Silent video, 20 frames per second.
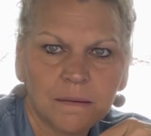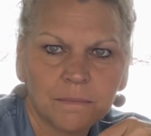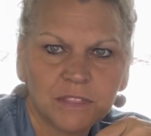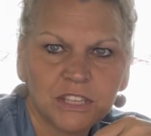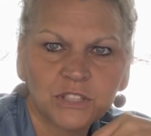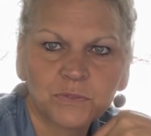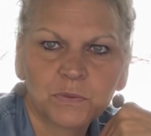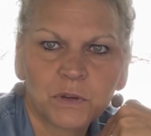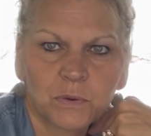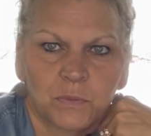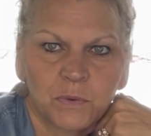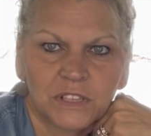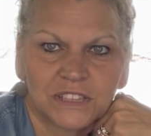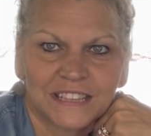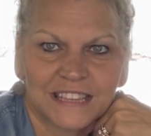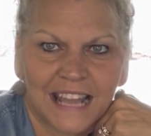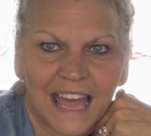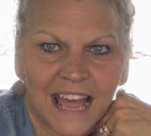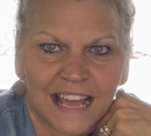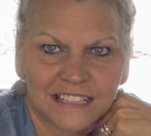This one will
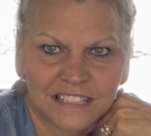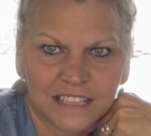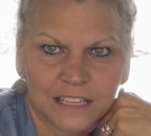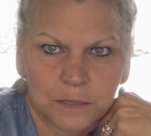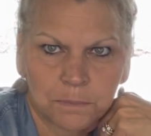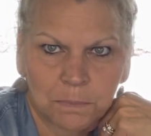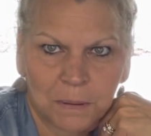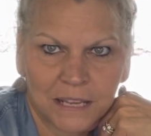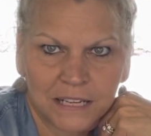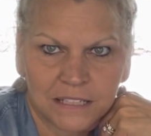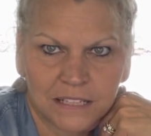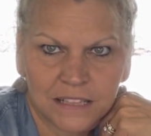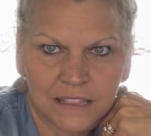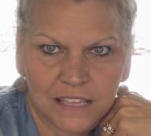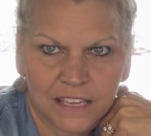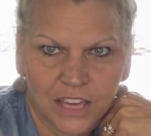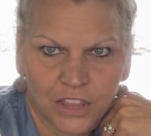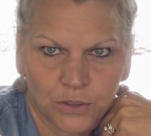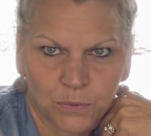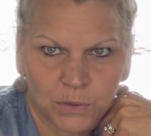not get painted.
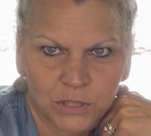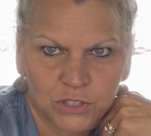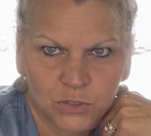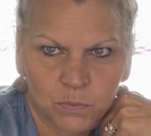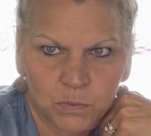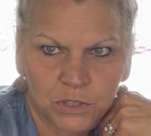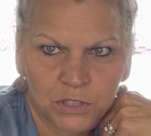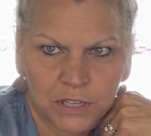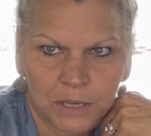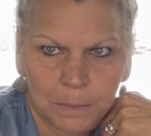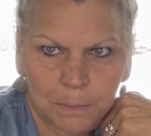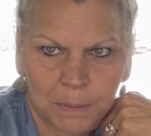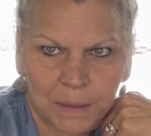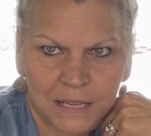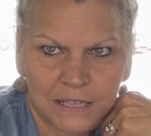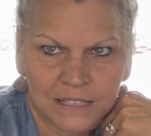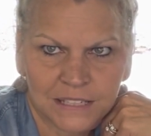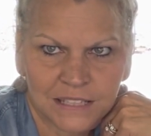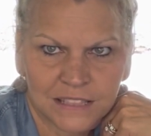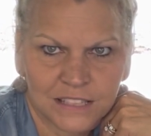The other ones will get
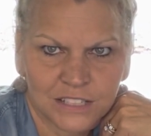painted.